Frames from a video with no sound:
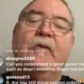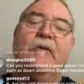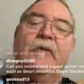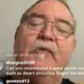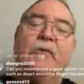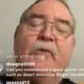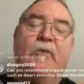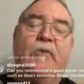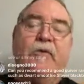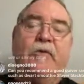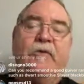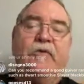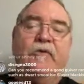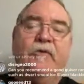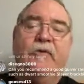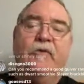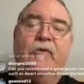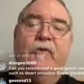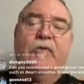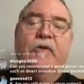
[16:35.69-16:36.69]
those boards,
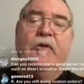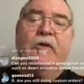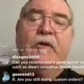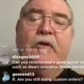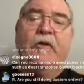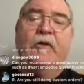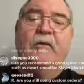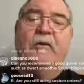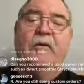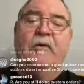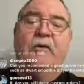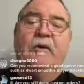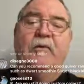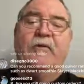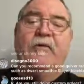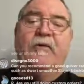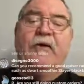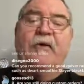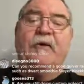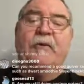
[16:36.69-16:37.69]
it
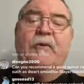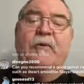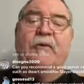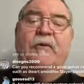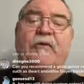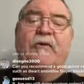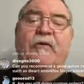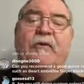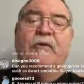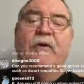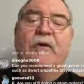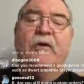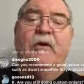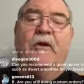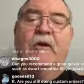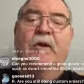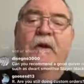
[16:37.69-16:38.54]
comes down to personal